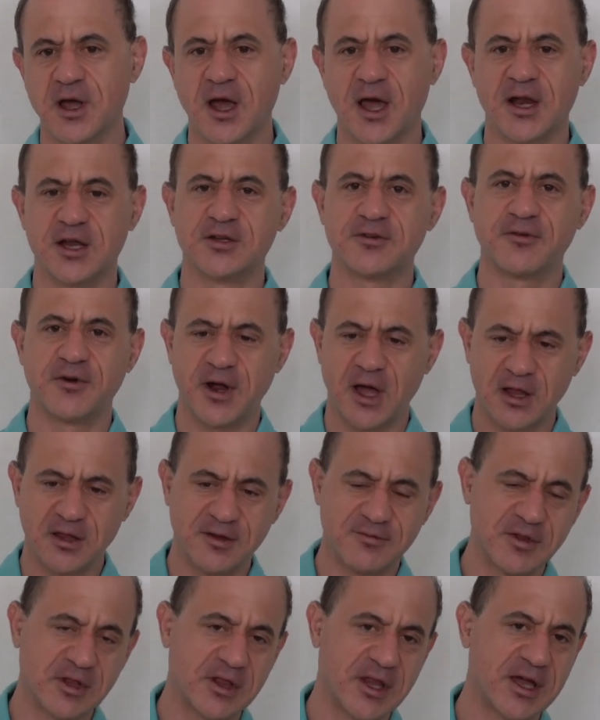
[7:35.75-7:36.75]
and it's free. I'll
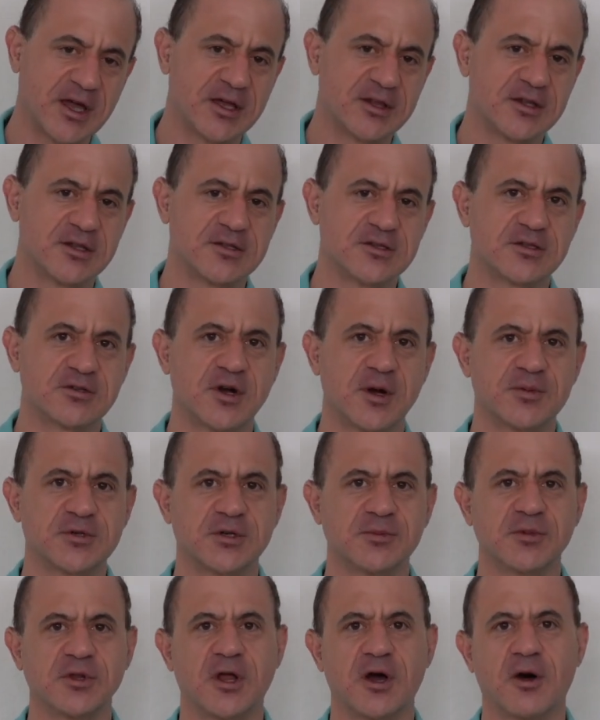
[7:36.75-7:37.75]
leave the link in the
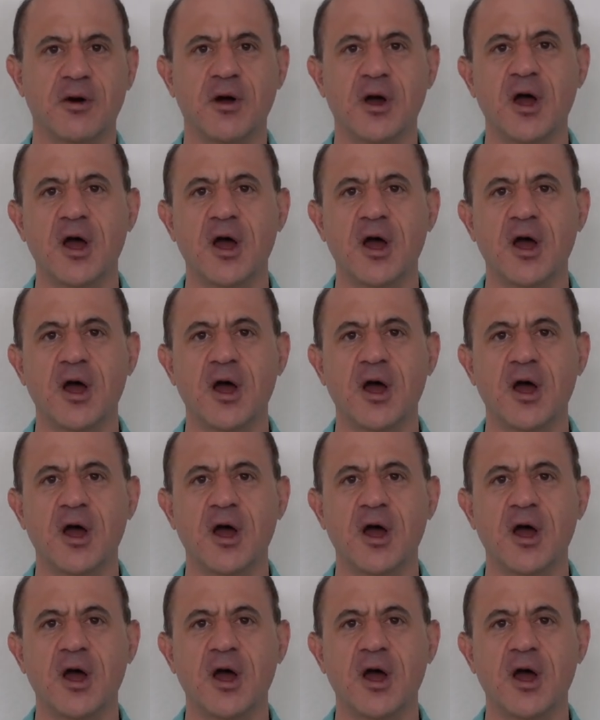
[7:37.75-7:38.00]
description below.